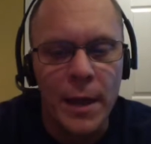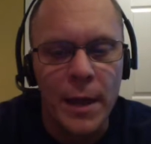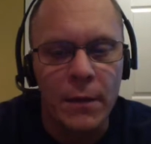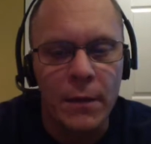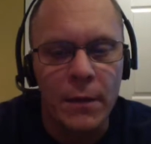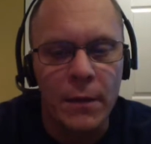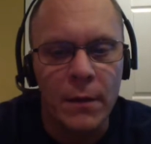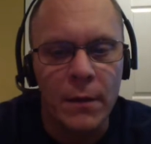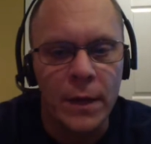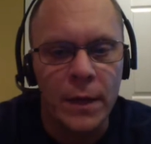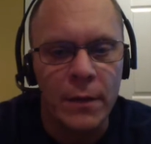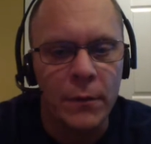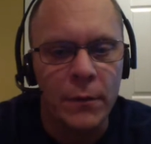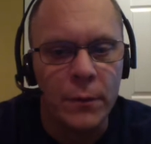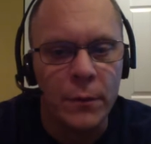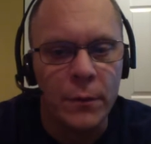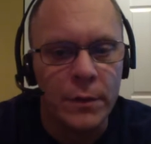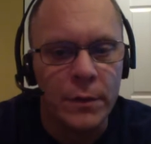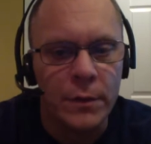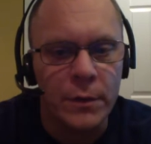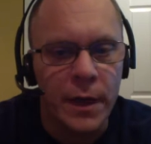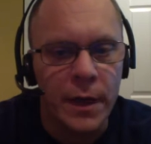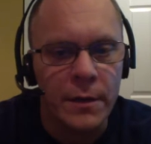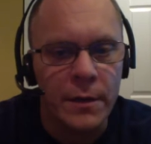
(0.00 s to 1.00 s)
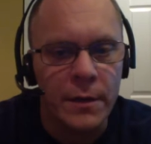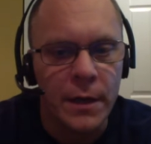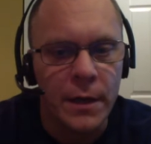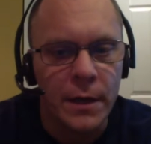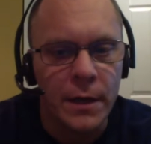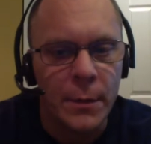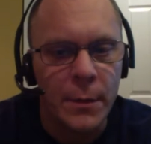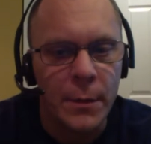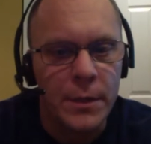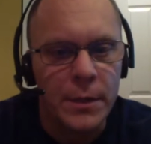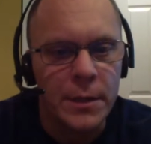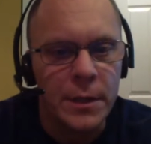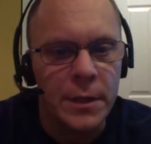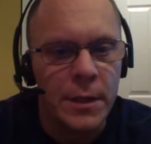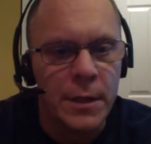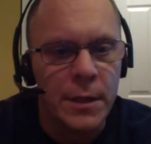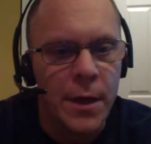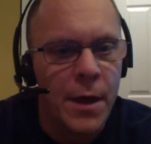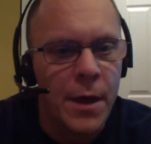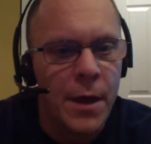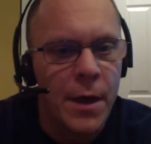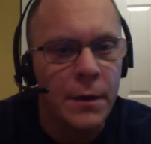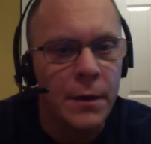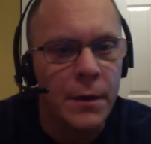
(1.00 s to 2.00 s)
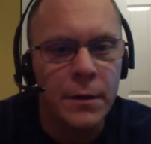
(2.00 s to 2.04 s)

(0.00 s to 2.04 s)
of Evil Dead, did anybody see that?